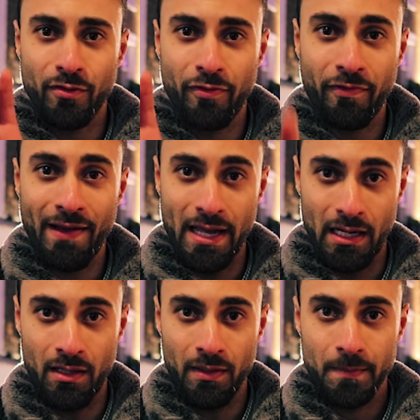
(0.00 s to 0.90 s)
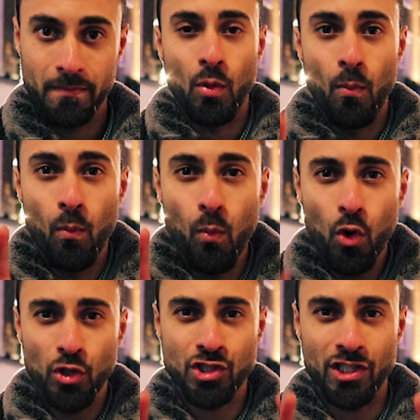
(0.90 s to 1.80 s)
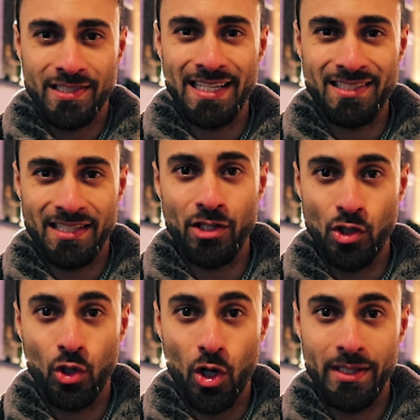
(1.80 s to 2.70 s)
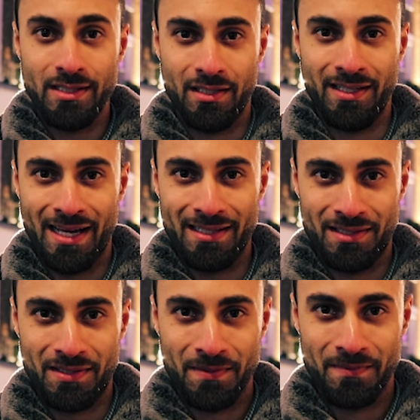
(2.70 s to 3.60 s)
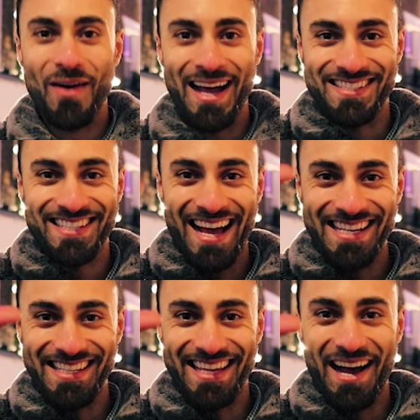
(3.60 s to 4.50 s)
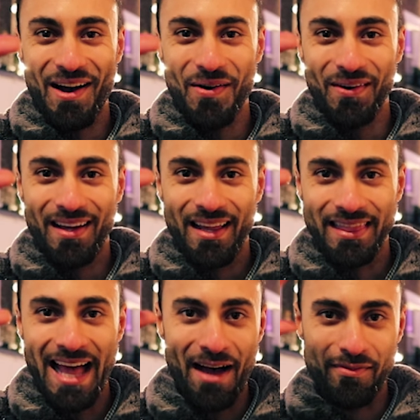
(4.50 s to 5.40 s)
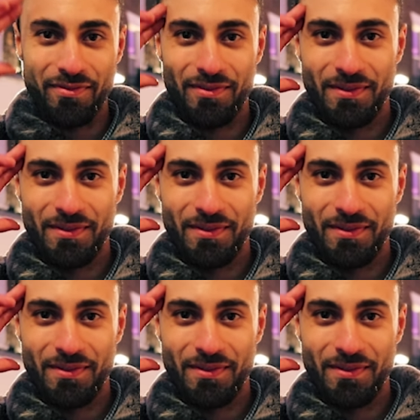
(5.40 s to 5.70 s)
to fail, the more success that you're going to get. All right, signing out, Nav.